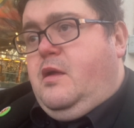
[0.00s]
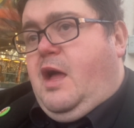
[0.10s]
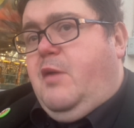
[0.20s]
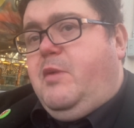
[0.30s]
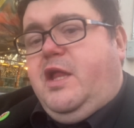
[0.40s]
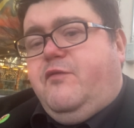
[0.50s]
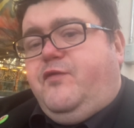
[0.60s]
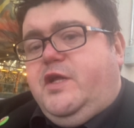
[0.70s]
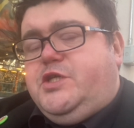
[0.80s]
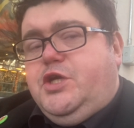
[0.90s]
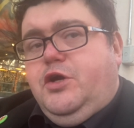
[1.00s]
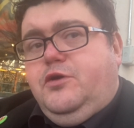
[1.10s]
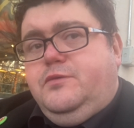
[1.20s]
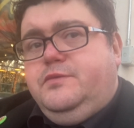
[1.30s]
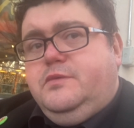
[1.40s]
I made a
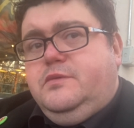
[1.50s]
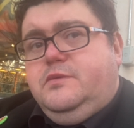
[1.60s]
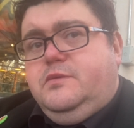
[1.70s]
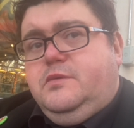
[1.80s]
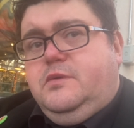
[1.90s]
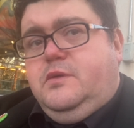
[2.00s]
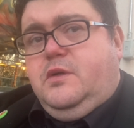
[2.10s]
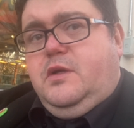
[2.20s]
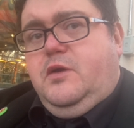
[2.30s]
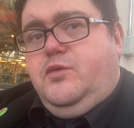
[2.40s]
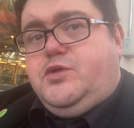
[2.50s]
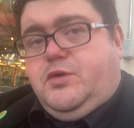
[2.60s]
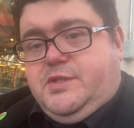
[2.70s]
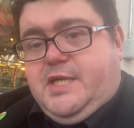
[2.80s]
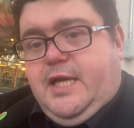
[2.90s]
video, it was
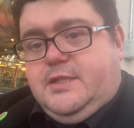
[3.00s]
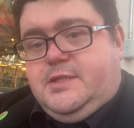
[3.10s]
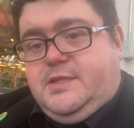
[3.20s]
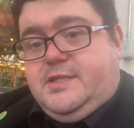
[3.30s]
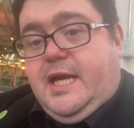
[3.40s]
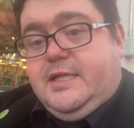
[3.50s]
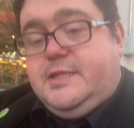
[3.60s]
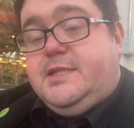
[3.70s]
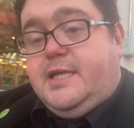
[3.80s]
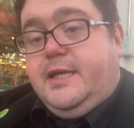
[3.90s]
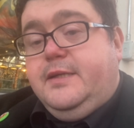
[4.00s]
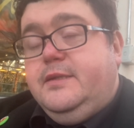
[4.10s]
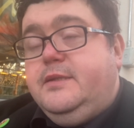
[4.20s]
on Saturday.